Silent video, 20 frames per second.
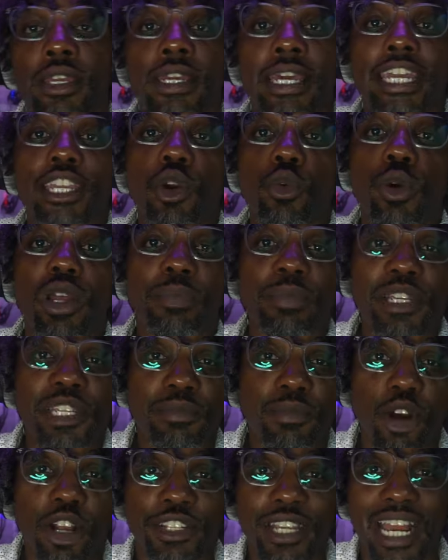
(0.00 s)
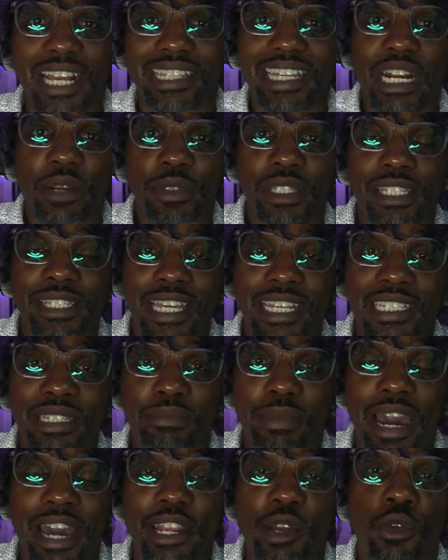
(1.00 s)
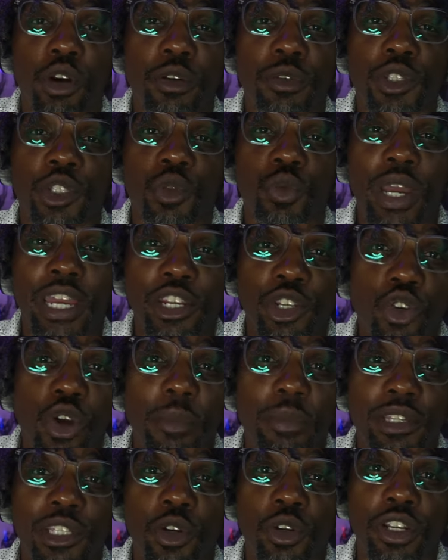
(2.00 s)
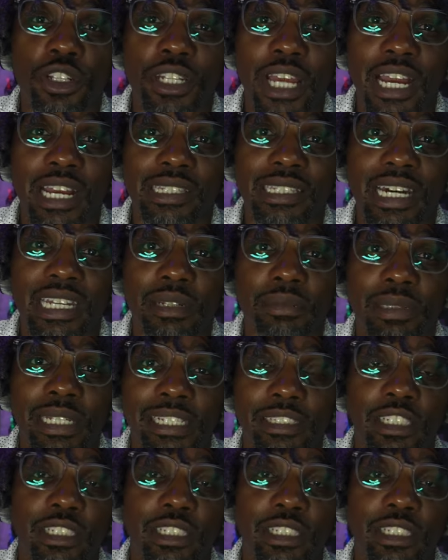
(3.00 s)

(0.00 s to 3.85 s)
And yo, what up, it's your boy Chocolatey with the sexy body. Welcome to a new episode of Chocolatey Play.